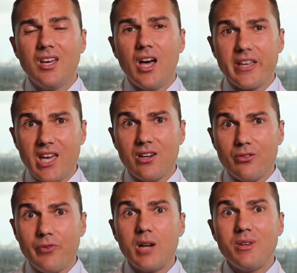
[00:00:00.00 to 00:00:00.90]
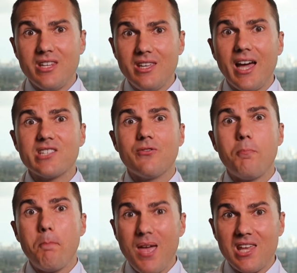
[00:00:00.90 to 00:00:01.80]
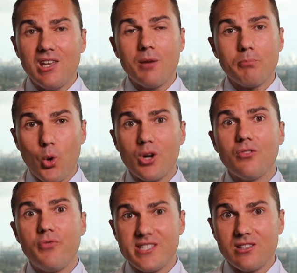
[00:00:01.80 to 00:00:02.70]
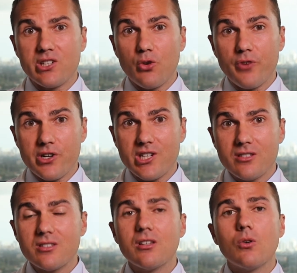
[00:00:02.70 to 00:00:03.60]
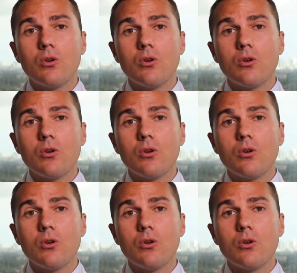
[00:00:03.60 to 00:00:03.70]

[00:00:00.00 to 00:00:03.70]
Again, vitamin D has many important physiological functions.